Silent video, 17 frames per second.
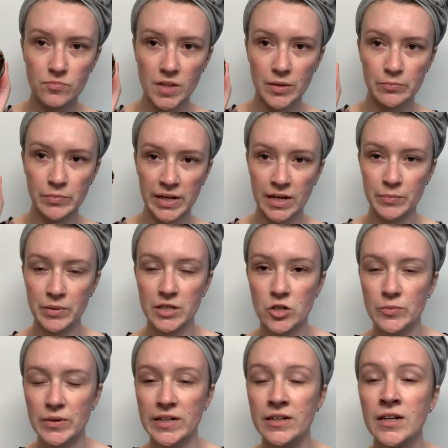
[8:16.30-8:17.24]
pick up a little
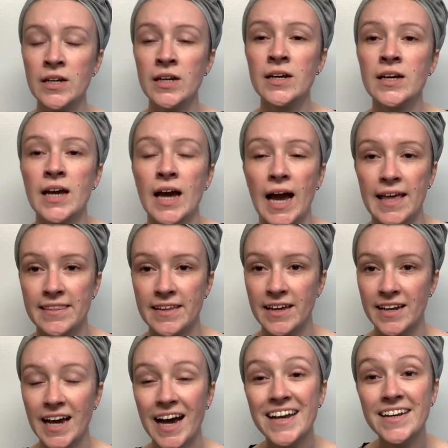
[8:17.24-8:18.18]
bit, and
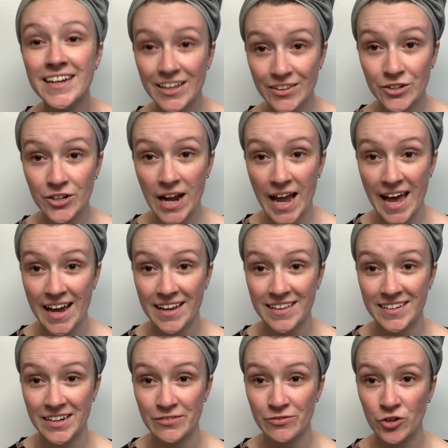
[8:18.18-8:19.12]
then another hack
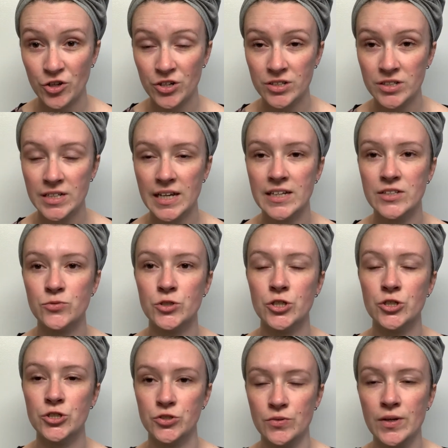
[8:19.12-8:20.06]
that I've learned is when
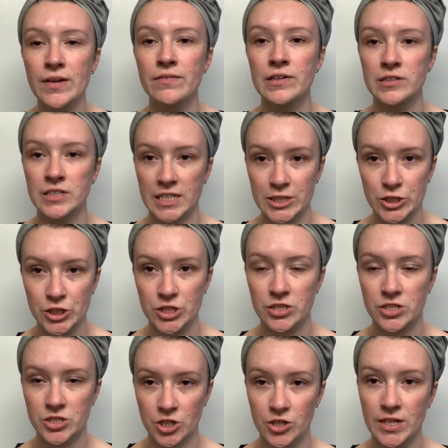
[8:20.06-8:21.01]
you're doing foundation,
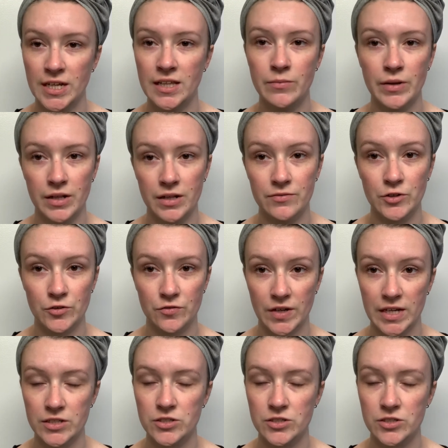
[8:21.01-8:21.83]
start in the middle of your face.